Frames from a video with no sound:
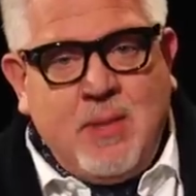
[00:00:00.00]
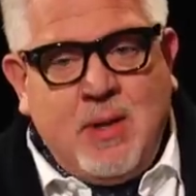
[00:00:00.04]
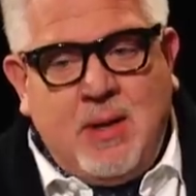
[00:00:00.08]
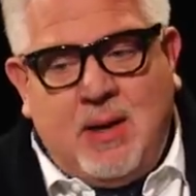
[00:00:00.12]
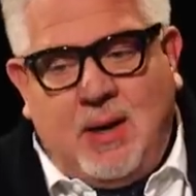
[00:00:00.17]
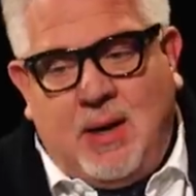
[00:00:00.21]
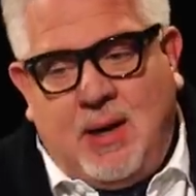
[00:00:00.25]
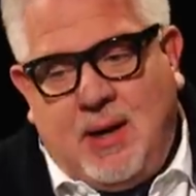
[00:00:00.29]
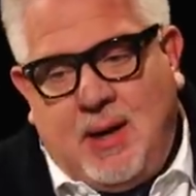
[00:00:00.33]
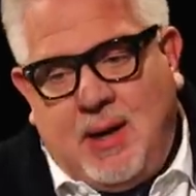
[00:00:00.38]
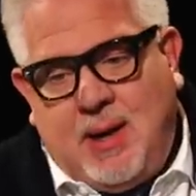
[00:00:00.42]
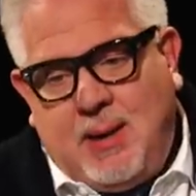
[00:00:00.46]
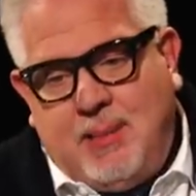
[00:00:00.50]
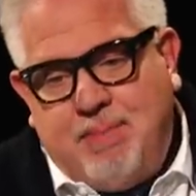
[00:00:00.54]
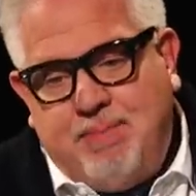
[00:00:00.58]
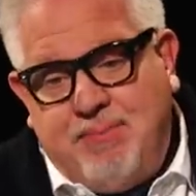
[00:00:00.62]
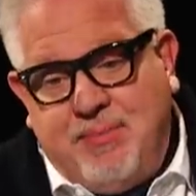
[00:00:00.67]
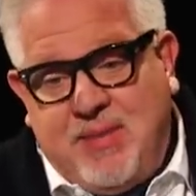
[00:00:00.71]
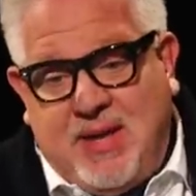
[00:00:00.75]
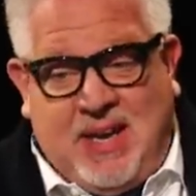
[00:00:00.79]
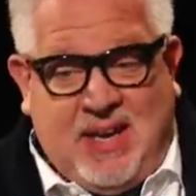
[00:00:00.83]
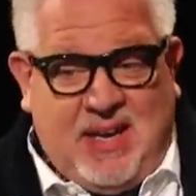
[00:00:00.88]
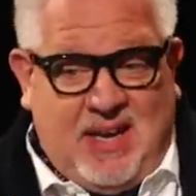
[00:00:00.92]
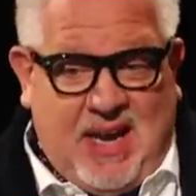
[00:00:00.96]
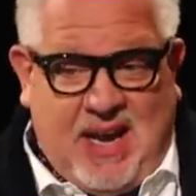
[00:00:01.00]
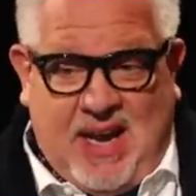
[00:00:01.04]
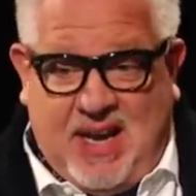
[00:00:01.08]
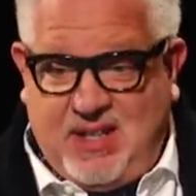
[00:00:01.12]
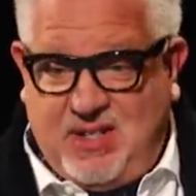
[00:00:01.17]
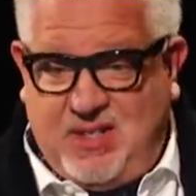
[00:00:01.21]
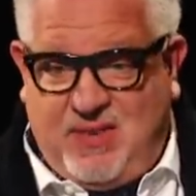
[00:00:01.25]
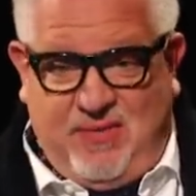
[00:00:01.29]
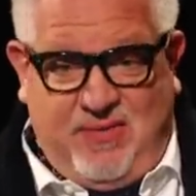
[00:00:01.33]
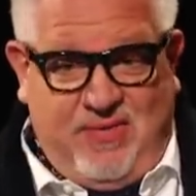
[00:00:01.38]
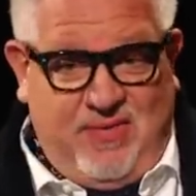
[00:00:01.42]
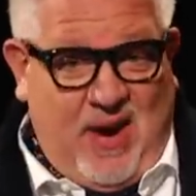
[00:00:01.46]
It
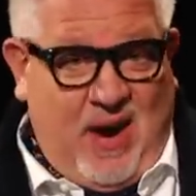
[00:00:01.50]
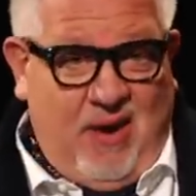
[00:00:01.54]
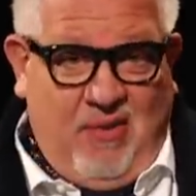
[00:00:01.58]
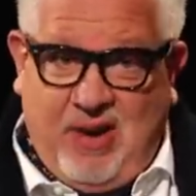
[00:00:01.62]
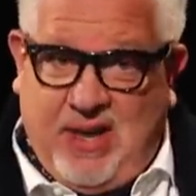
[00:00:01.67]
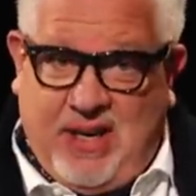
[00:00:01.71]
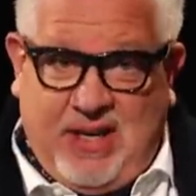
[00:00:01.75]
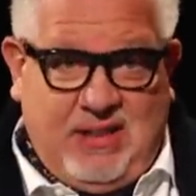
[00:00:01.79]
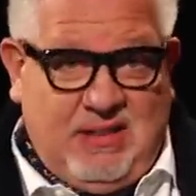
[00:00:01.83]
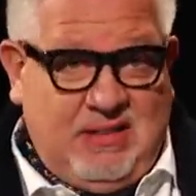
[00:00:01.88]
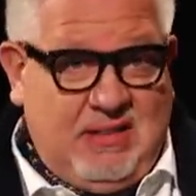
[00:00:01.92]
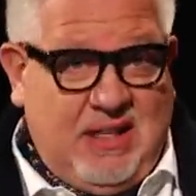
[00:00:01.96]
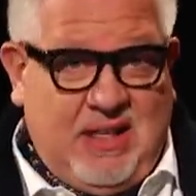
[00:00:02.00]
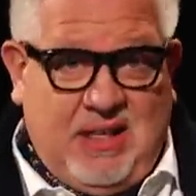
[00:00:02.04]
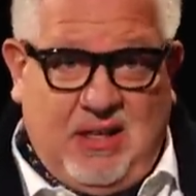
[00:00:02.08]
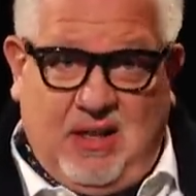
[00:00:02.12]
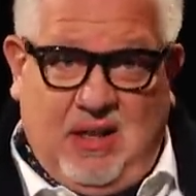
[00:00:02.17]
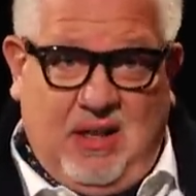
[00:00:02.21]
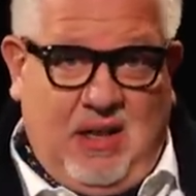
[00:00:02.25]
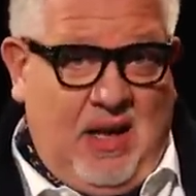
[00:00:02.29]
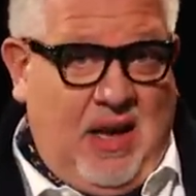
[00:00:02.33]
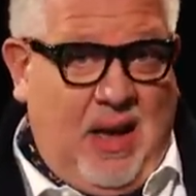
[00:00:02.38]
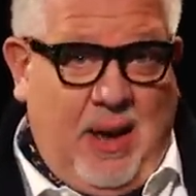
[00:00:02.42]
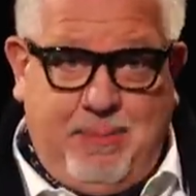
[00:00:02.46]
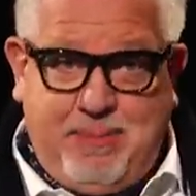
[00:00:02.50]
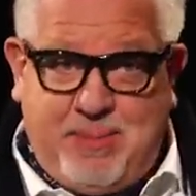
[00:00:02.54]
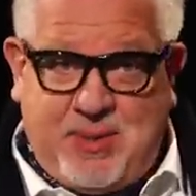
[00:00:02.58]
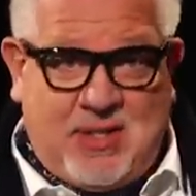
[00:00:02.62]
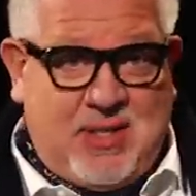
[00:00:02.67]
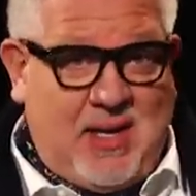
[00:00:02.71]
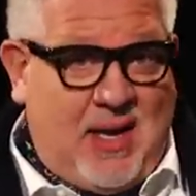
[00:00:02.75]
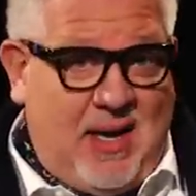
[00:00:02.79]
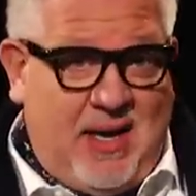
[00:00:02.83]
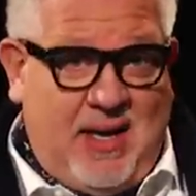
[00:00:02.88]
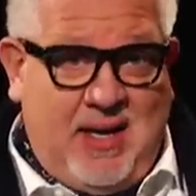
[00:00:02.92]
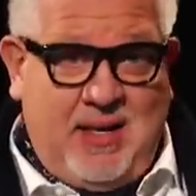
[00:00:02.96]
has very little
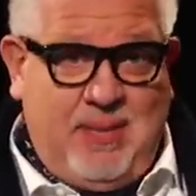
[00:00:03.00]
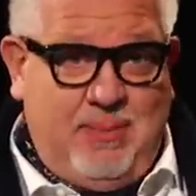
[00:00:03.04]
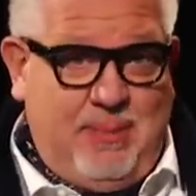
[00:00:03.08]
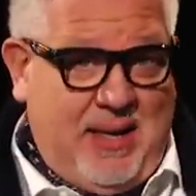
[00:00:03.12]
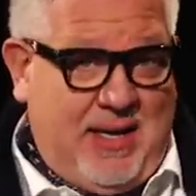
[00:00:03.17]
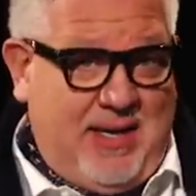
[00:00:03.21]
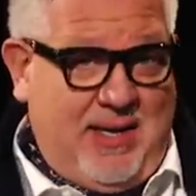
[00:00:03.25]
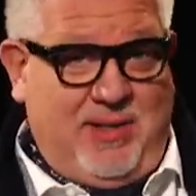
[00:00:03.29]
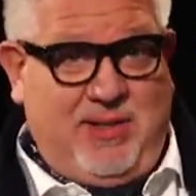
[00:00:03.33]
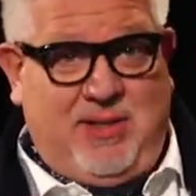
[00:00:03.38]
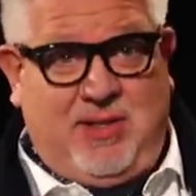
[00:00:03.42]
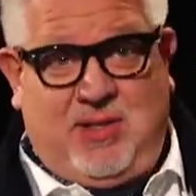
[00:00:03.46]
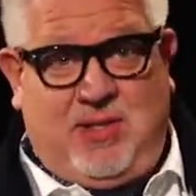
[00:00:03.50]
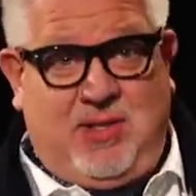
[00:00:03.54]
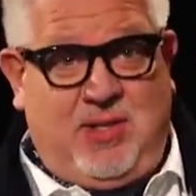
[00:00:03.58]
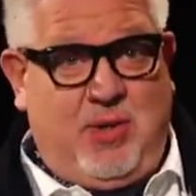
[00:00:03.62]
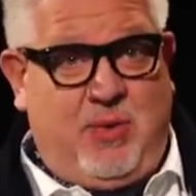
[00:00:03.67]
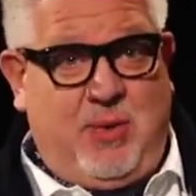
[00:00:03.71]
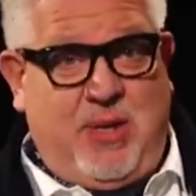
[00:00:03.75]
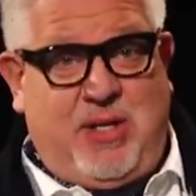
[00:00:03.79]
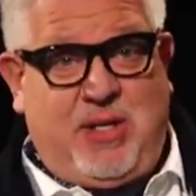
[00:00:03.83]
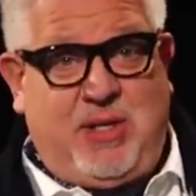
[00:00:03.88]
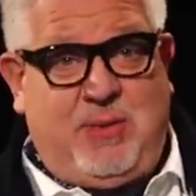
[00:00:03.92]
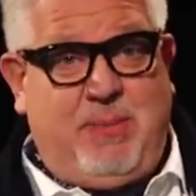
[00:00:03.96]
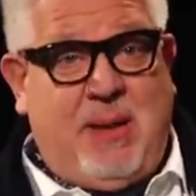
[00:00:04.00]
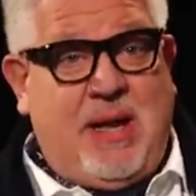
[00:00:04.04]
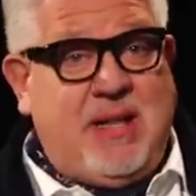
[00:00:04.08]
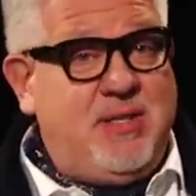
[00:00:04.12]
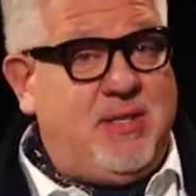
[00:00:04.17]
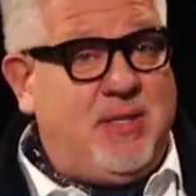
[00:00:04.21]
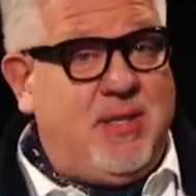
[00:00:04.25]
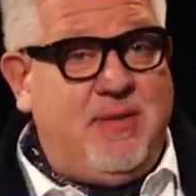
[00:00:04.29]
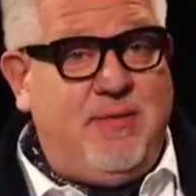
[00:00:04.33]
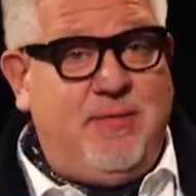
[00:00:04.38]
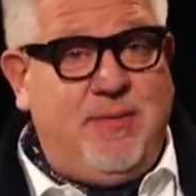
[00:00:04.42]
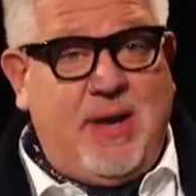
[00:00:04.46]
upside because it's so
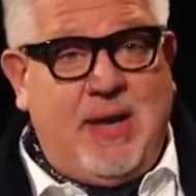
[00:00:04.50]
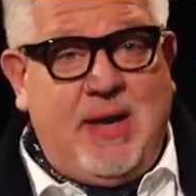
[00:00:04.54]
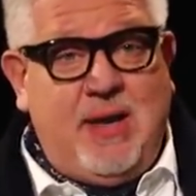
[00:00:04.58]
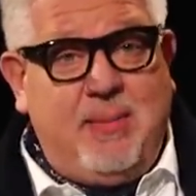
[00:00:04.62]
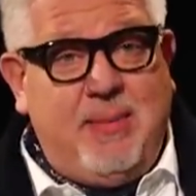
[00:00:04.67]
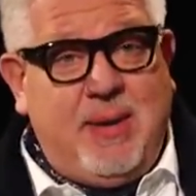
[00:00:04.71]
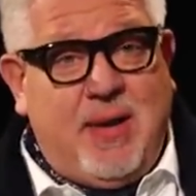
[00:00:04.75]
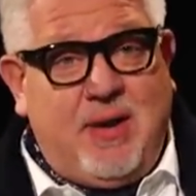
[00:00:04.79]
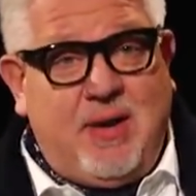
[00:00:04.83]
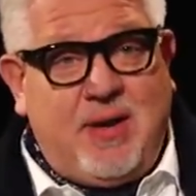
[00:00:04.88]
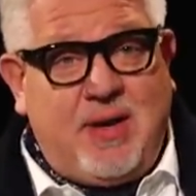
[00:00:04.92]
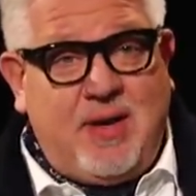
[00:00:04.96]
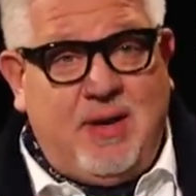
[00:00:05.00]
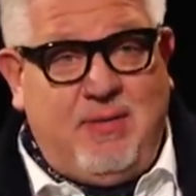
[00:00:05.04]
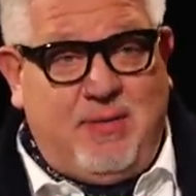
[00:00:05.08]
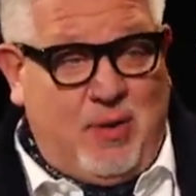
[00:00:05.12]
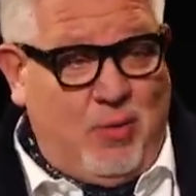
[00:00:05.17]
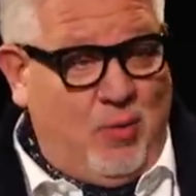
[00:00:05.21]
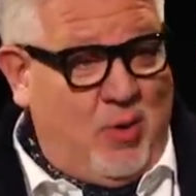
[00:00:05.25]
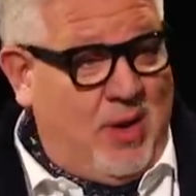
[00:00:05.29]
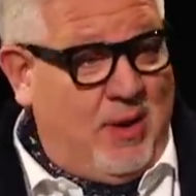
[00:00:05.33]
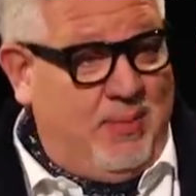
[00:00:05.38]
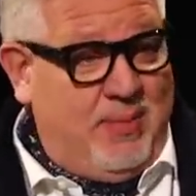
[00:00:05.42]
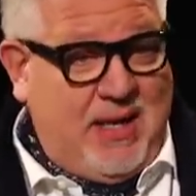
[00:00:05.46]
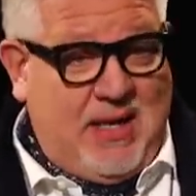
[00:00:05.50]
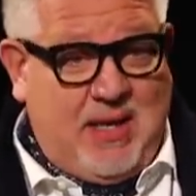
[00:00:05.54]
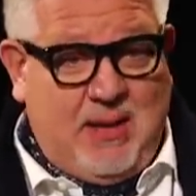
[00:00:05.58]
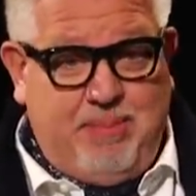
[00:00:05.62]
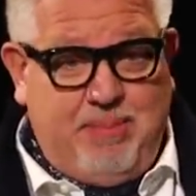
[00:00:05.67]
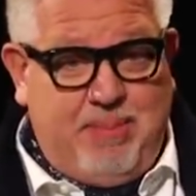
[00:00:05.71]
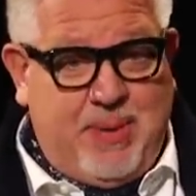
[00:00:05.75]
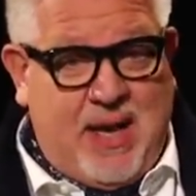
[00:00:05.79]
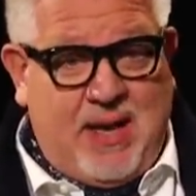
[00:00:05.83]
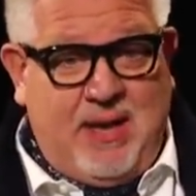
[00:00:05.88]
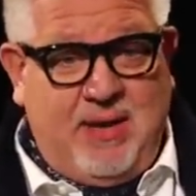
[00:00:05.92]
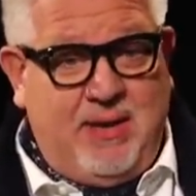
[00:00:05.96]
expensive in America. If you want to be
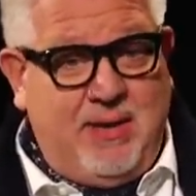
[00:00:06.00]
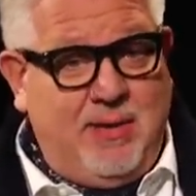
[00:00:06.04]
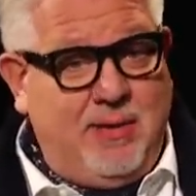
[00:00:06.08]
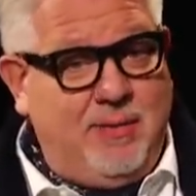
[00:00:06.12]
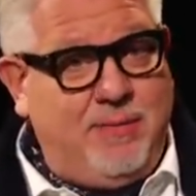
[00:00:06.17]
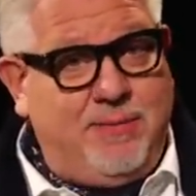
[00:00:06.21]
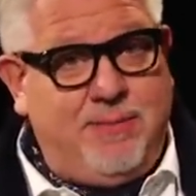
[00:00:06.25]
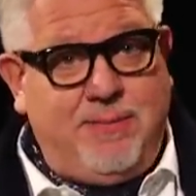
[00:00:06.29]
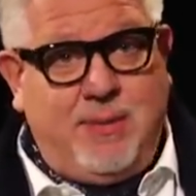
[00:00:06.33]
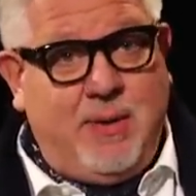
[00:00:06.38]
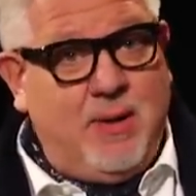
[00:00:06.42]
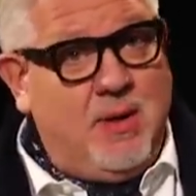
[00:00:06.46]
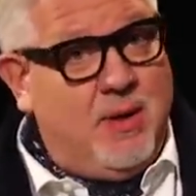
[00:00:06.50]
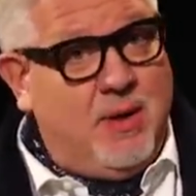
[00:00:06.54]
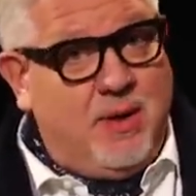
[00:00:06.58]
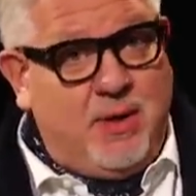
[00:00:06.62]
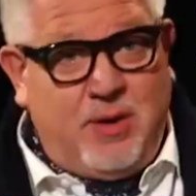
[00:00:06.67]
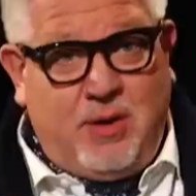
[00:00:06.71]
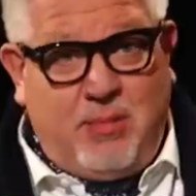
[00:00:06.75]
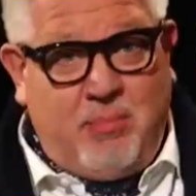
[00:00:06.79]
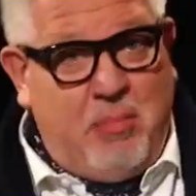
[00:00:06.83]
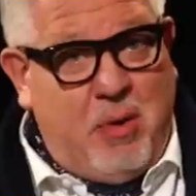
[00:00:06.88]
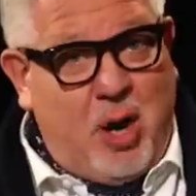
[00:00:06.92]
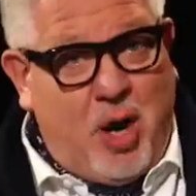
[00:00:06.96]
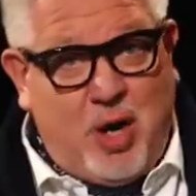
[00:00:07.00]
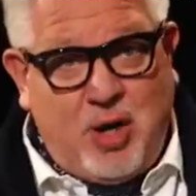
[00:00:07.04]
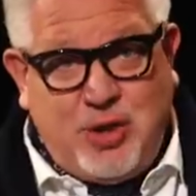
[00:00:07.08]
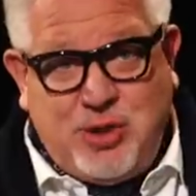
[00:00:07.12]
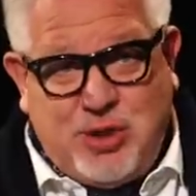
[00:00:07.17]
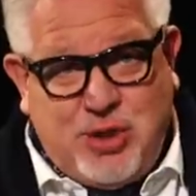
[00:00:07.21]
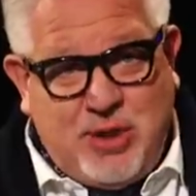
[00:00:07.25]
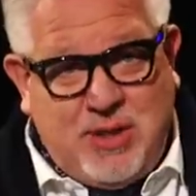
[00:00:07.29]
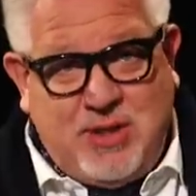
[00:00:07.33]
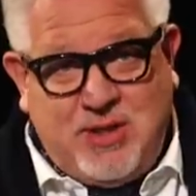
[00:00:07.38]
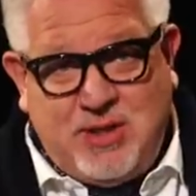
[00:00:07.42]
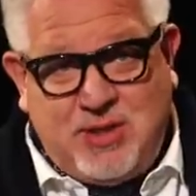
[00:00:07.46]
competitive, your
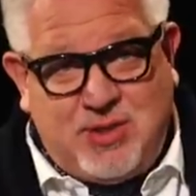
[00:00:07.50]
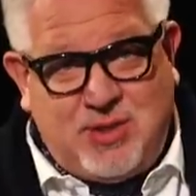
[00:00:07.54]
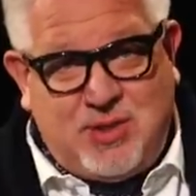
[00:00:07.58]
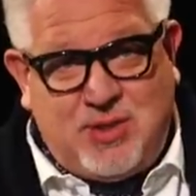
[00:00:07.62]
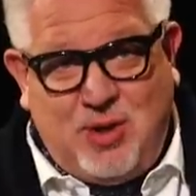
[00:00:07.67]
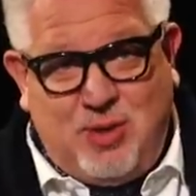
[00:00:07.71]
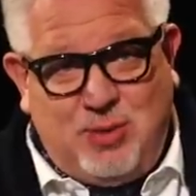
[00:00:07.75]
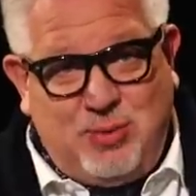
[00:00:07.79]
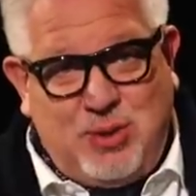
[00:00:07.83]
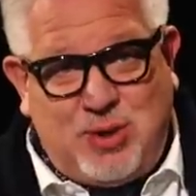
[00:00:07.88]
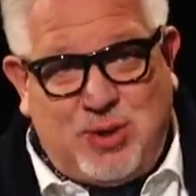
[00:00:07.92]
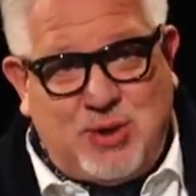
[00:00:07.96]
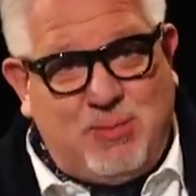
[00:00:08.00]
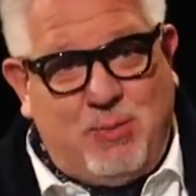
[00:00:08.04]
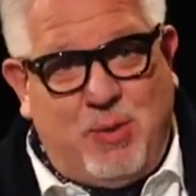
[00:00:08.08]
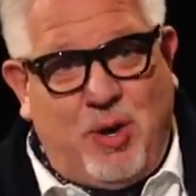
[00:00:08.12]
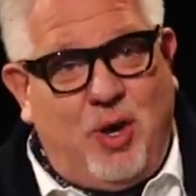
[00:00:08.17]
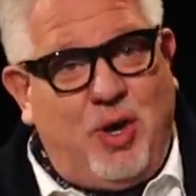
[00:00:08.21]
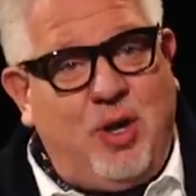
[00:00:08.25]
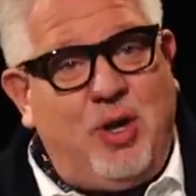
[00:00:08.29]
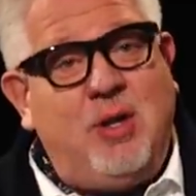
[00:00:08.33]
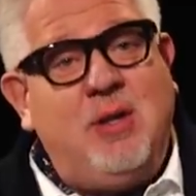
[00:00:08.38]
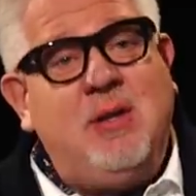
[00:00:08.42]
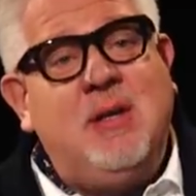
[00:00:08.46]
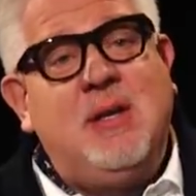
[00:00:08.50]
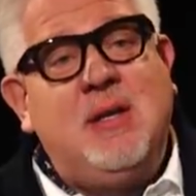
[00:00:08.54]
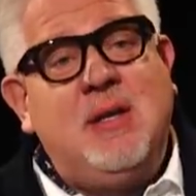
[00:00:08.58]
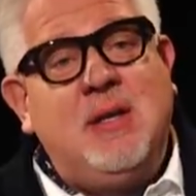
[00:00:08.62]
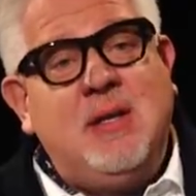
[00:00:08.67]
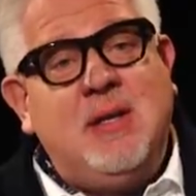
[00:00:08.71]
margin is so small.